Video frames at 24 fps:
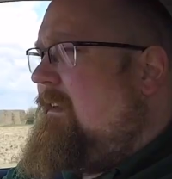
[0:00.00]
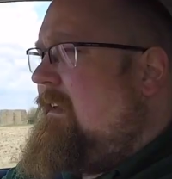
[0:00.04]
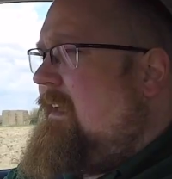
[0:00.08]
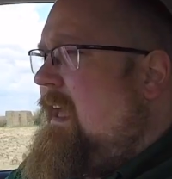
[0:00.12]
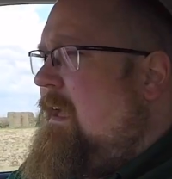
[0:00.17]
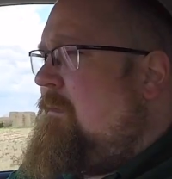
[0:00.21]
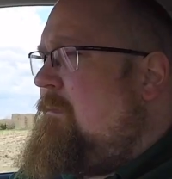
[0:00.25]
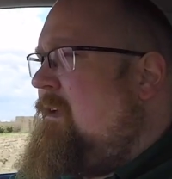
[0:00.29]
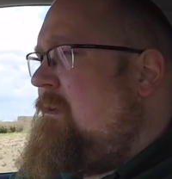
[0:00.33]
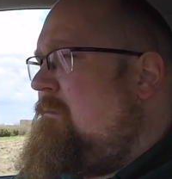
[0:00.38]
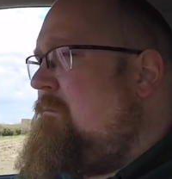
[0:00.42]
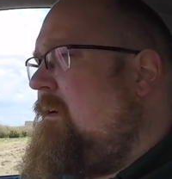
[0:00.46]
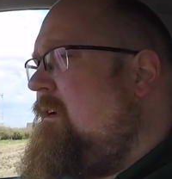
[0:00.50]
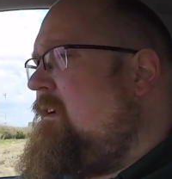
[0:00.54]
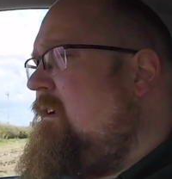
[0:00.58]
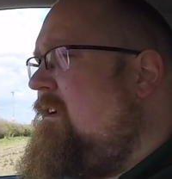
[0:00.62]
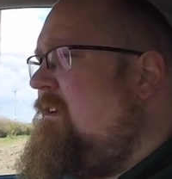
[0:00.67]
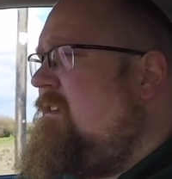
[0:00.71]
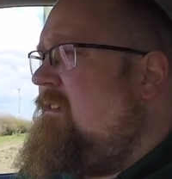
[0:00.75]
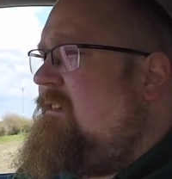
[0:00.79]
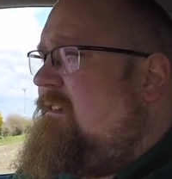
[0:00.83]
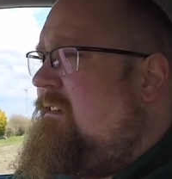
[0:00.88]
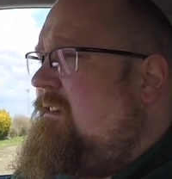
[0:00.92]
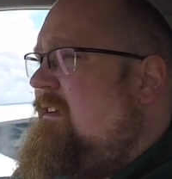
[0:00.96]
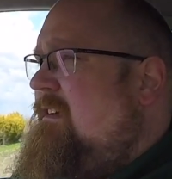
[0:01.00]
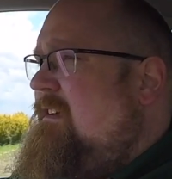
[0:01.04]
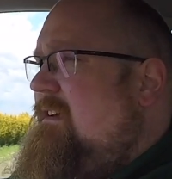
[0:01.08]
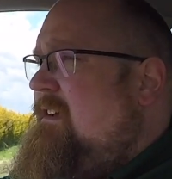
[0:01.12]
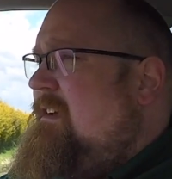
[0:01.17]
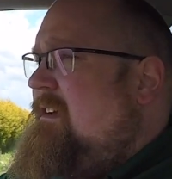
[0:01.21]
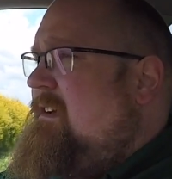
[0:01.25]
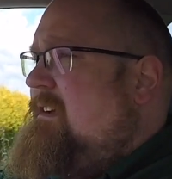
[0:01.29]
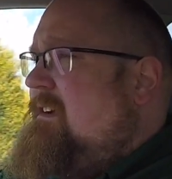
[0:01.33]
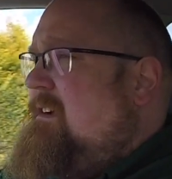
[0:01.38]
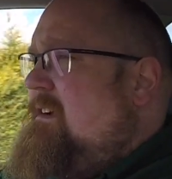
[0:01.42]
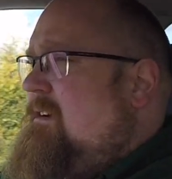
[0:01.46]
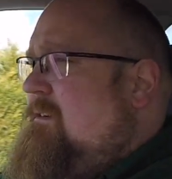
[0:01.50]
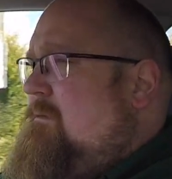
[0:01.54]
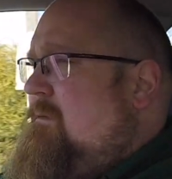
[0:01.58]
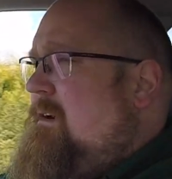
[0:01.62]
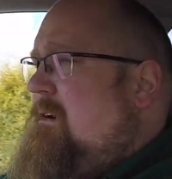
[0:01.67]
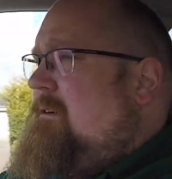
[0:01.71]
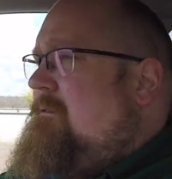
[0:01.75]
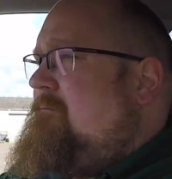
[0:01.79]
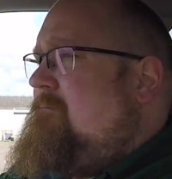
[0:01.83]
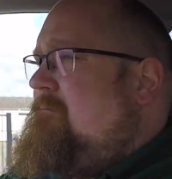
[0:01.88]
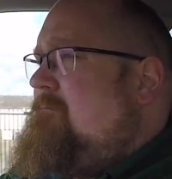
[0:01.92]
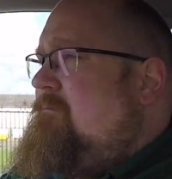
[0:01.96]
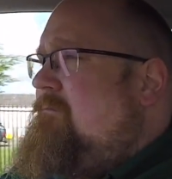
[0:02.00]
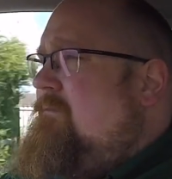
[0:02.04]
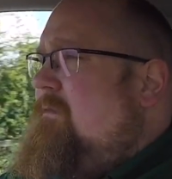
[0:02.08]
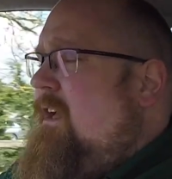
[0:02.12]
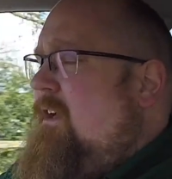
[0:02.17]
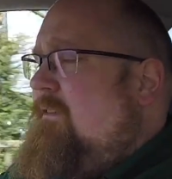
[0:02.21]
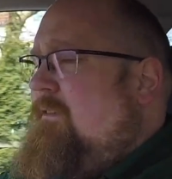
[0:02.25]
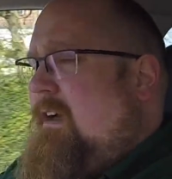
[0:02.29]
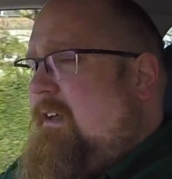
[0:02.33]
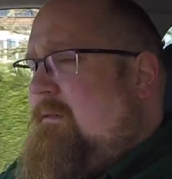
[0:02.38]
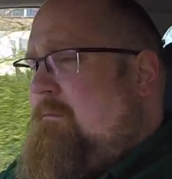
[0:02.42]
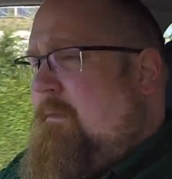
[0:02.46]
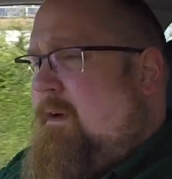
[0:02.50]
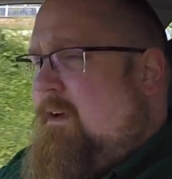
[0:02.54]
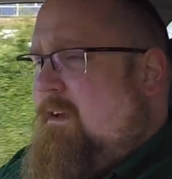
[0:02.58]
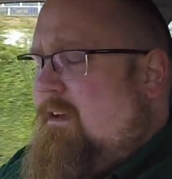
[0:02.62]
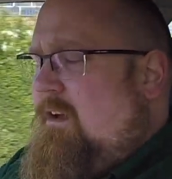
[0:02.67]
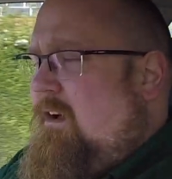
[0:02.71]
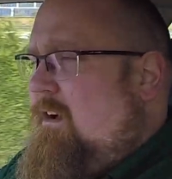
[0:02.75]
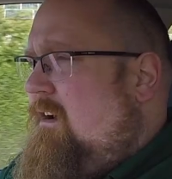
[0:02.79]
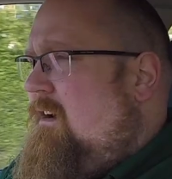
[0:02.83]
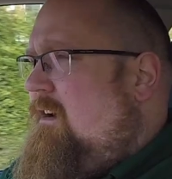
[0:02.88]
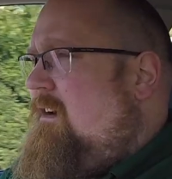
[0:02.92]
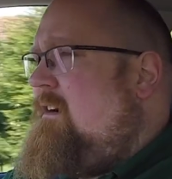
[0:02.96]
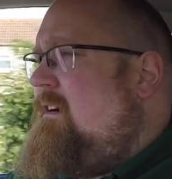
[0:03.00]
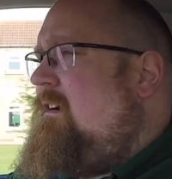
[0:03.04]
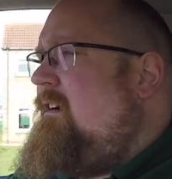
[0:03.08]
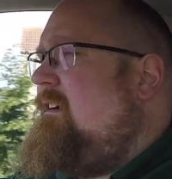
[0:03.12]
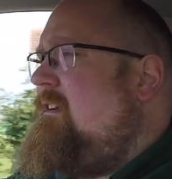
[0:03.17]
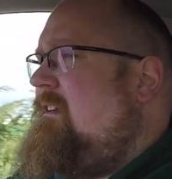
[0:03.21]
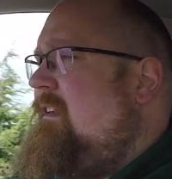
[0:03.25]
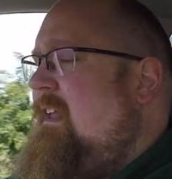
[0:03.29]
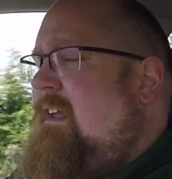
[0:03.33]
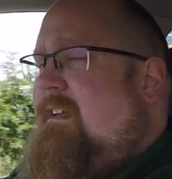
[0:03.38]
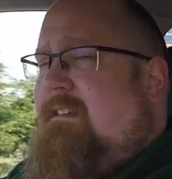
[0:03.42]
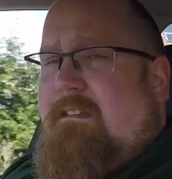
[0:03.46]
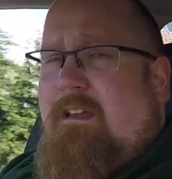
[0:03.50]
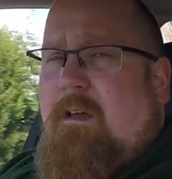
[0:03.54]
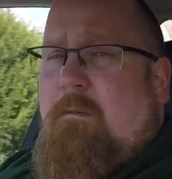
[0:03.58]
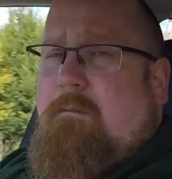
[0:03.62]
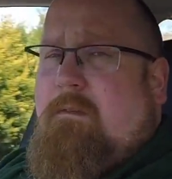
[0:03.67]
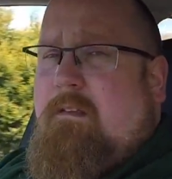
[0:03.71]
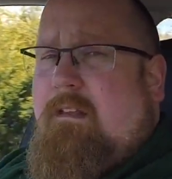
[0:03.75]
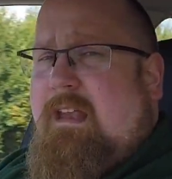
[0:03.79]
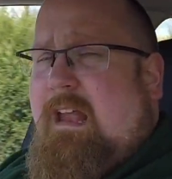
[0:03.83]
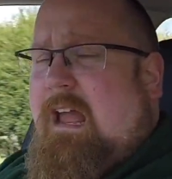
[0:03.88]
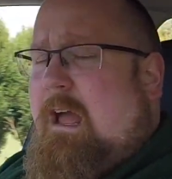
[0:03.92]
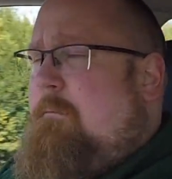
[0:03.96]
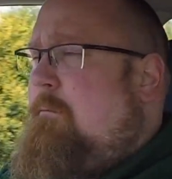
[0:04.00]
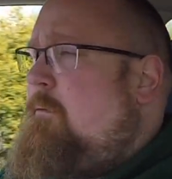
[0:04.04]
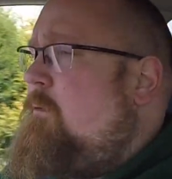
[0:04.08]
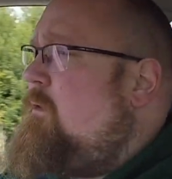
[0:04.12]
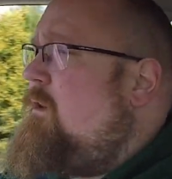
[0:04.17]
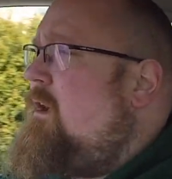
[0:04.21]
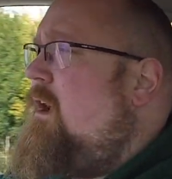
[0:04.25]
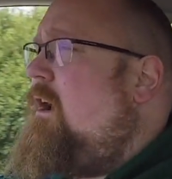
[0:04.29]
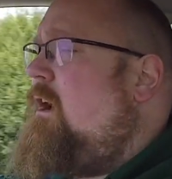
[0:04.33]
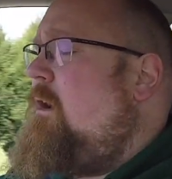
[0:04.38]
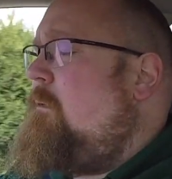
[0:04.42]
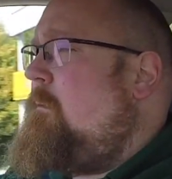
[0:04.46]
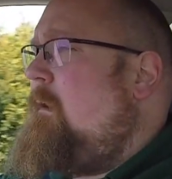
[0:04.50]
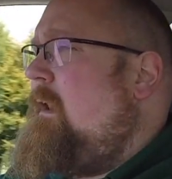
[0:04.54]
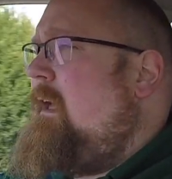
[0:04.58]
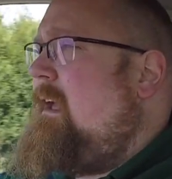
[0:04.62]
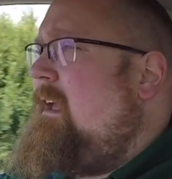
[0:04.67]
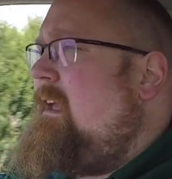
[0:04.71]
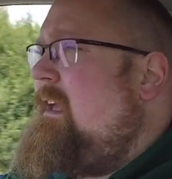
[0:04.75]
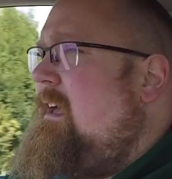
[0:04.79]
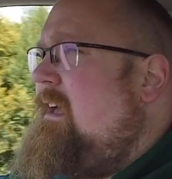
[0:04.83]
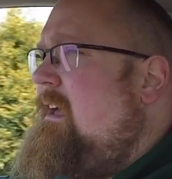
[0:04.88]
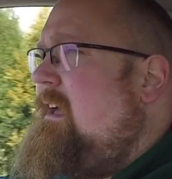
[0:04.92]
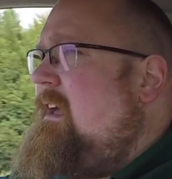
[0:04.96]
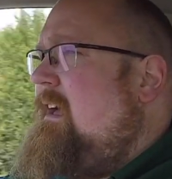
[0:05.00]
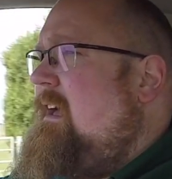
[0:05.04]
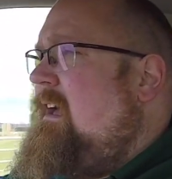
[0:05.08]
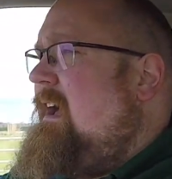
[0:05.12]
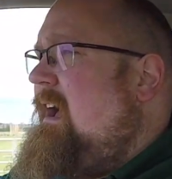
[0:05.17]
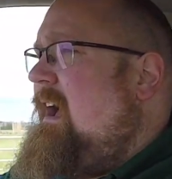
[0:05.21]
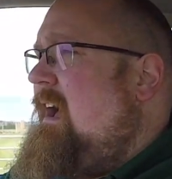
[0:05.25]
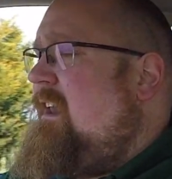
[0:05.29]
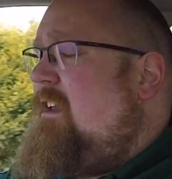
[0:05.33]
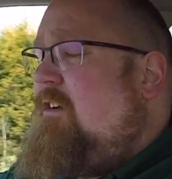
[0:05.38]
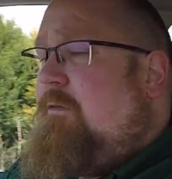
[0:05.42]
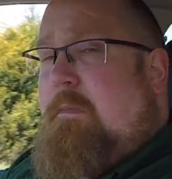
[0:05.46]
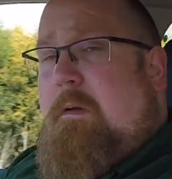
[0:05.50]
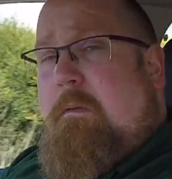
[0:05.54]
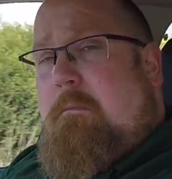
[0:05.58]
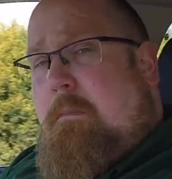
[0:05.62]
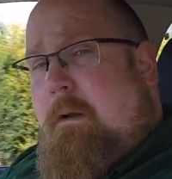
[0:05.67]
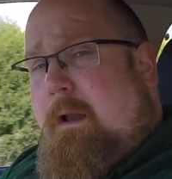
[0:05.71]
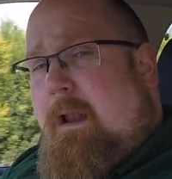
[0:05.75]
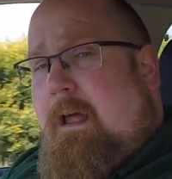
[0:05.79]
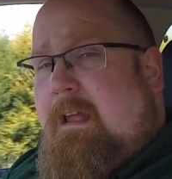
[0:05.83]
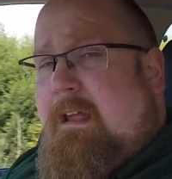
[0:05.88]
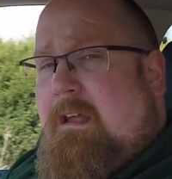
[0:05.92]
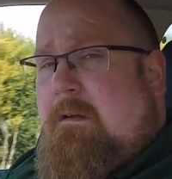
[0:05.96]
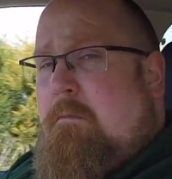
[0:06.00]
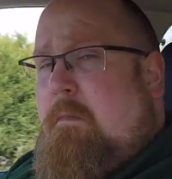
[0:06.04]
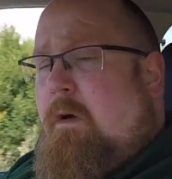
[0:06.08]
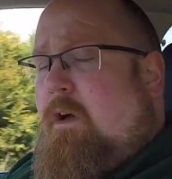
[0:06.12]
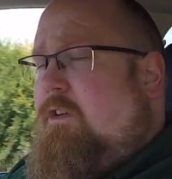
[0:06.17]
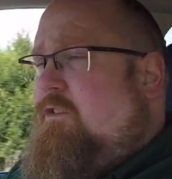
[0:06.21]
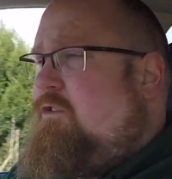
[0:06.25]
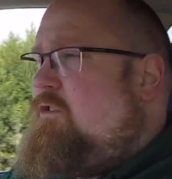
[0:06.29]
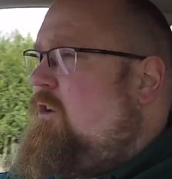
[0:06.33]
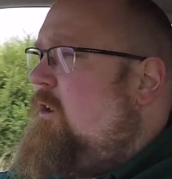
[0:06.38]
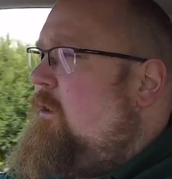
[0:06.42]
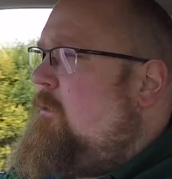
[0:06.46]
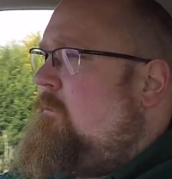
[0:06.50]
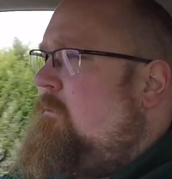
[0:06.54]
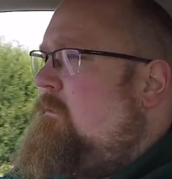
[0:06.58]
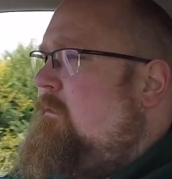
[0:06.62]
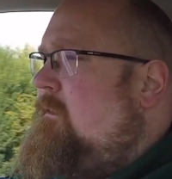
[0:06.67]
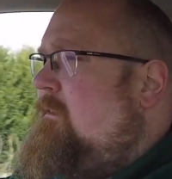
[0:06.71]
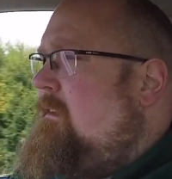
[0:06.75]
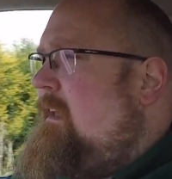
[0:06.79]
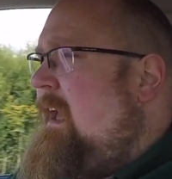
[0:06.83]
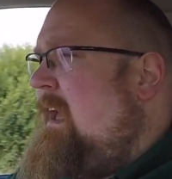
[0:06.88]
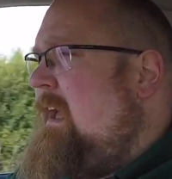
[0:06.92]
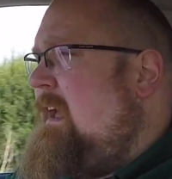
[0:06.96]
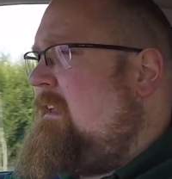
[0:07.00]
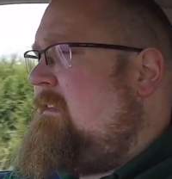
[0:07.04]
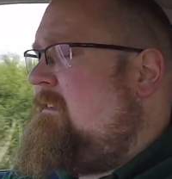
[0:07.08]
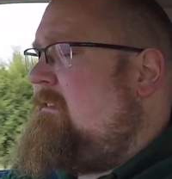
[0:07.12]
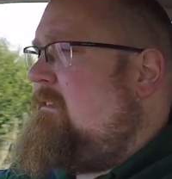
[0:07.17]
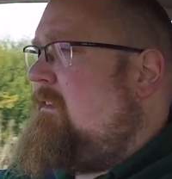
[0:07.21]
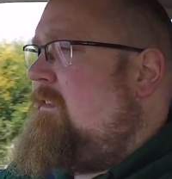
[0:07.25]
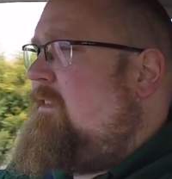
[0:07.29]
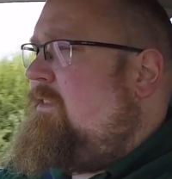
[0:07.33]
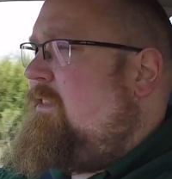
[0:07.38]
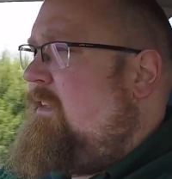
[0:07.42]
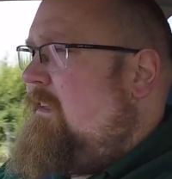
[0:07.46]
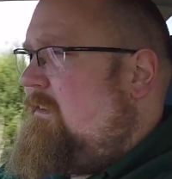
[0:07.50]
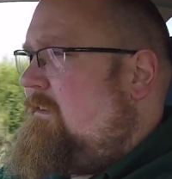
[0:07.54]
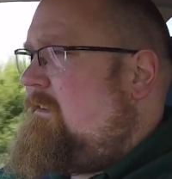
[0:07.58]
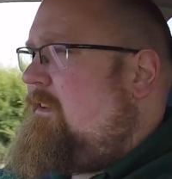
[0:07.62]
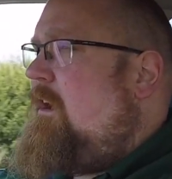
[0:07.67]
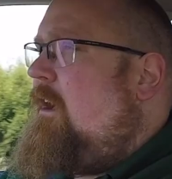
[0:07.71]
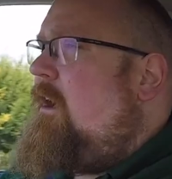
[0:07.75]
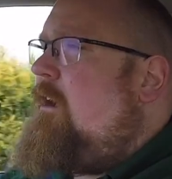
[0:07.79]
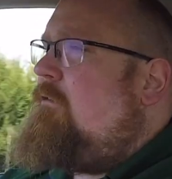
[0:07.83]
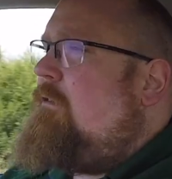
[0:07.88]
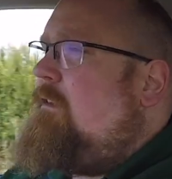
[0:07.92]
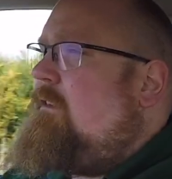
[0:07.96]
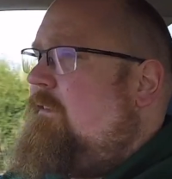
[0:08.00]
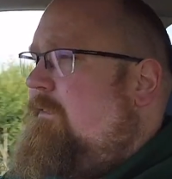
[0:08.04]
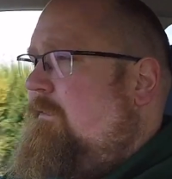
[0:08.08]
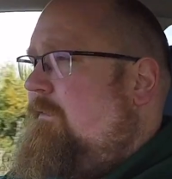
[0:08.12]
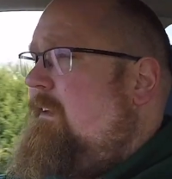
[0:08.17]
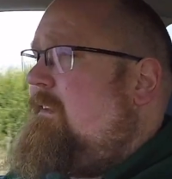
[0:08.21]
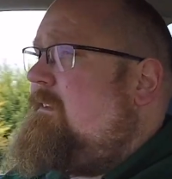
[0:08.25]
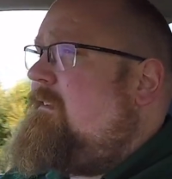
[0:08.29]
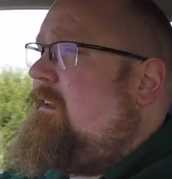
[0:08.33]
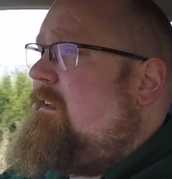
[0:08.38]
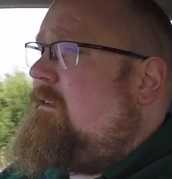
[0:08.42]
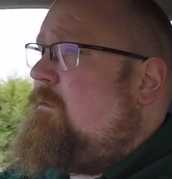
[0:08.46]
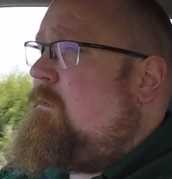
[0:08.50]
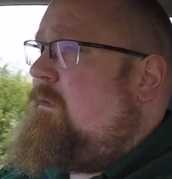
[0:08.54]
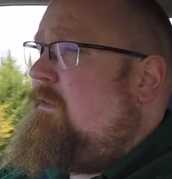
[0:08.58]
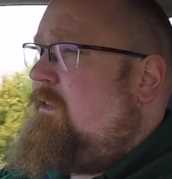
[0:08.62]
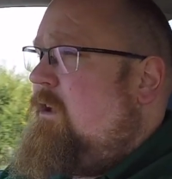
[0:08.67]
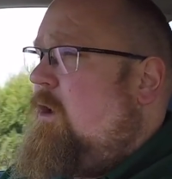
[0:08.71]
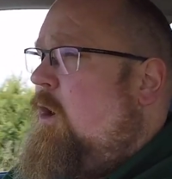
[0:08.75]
cabin because, well, I've had my car linked up to the Apple CarPlay and I've been playing my tunes, and this car is fitted with the